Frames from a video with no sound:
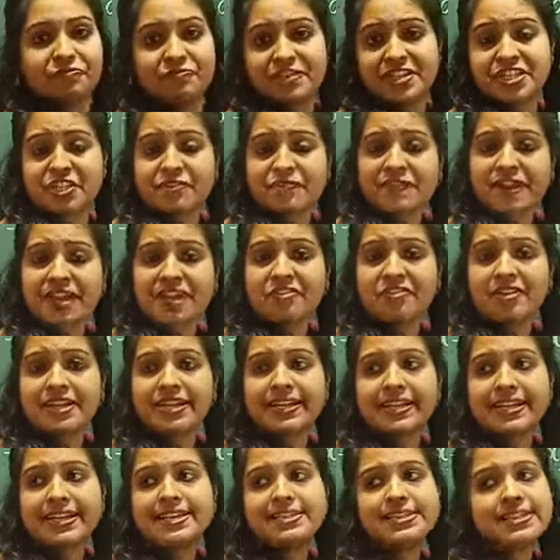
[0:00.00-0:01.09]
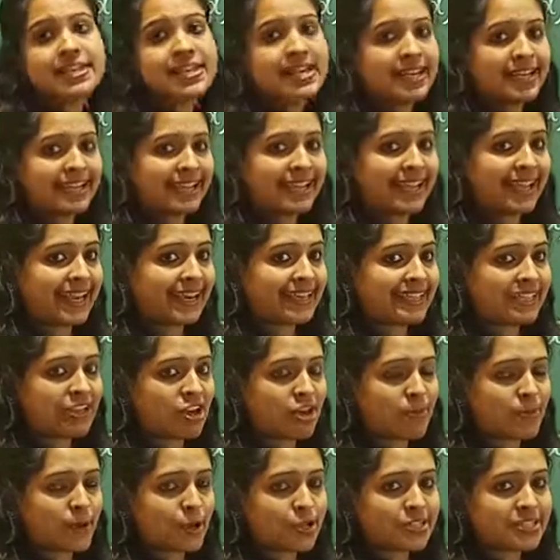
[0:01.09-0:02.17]
Which 5 it is? Negative
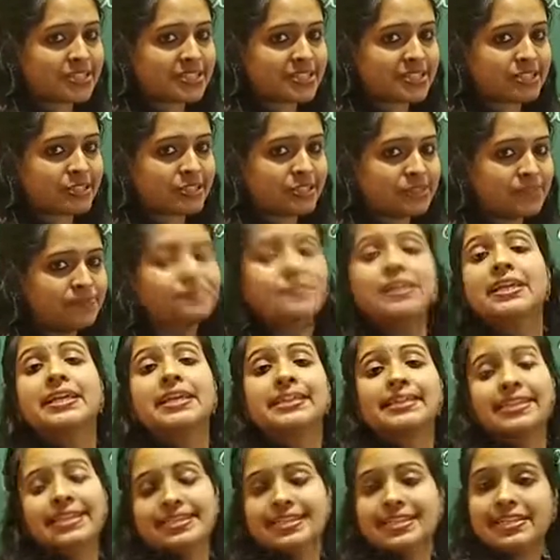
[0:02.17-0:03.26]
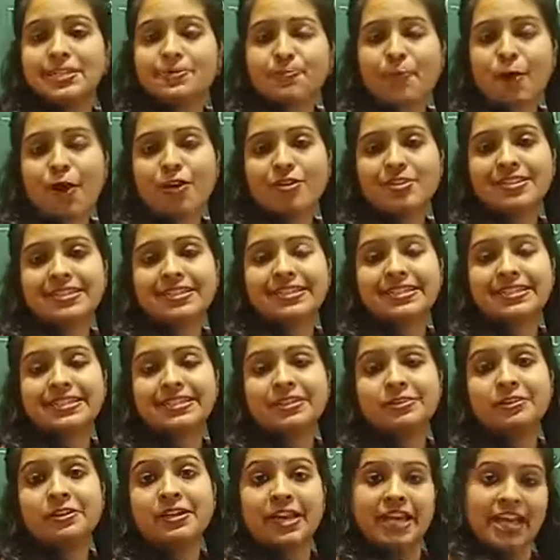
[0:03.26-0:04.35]
or positive? This is
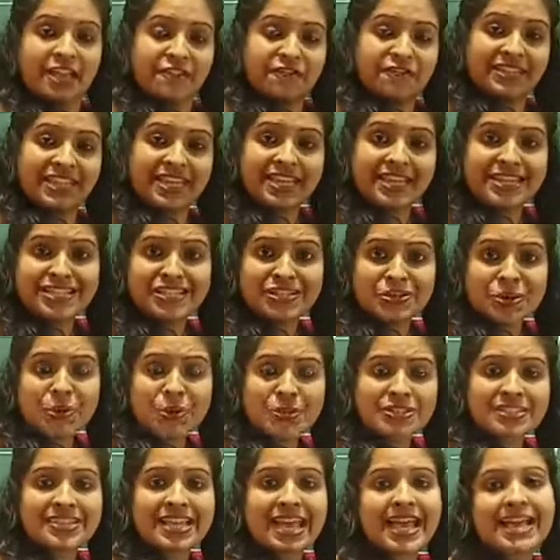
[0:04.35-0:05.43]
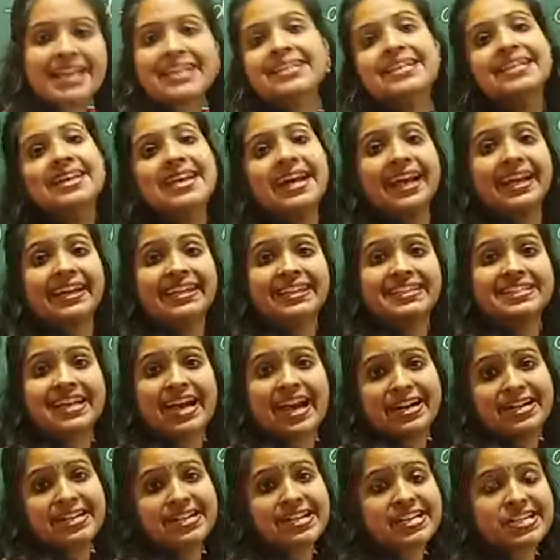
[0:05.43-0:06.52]
positive. If there is no sign, it is
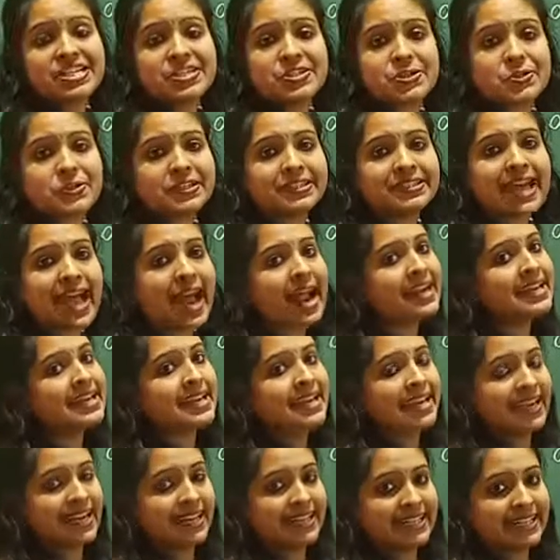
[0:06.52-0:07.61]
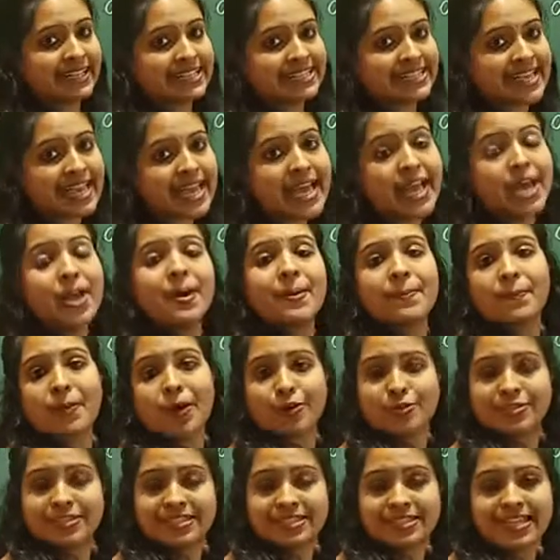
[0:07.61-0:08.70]
understood that it is a
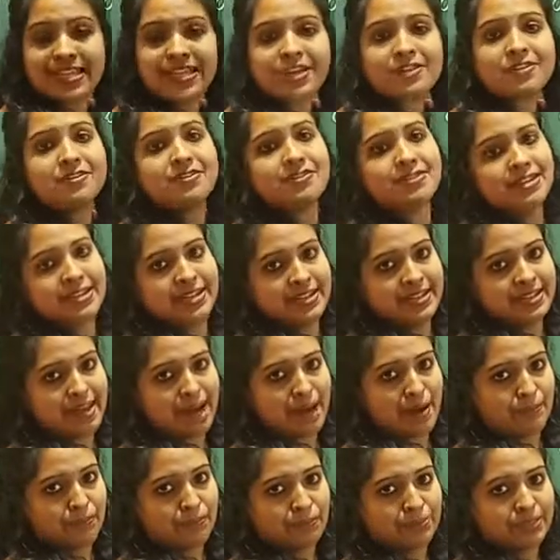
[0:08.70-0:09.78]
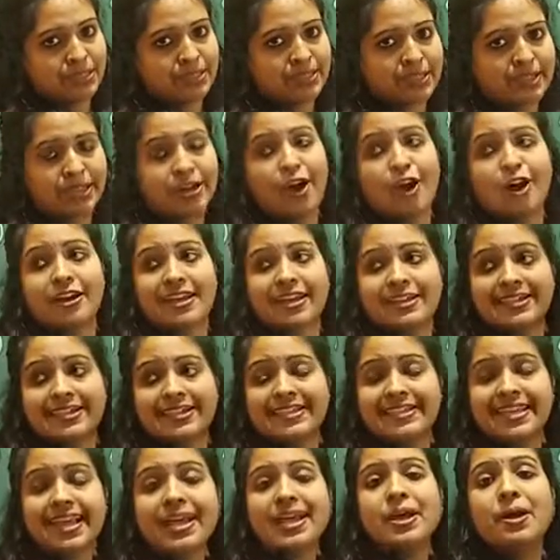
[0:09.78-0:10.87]
positive number or it
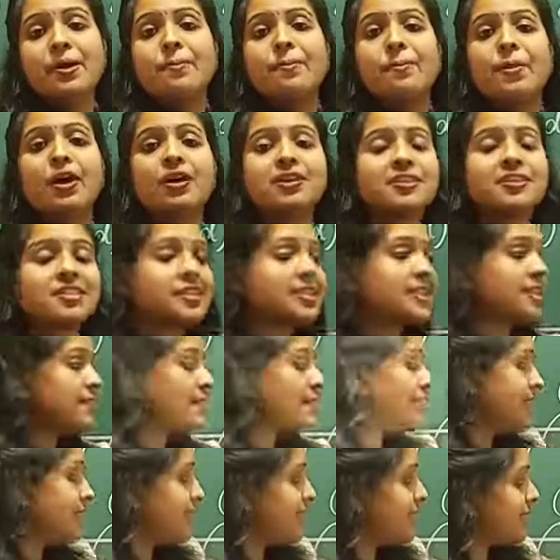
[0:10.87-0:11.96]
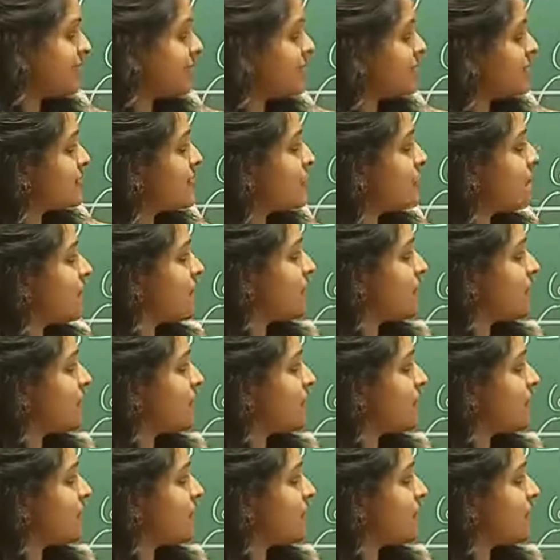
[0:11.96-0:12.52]
is a positive integer.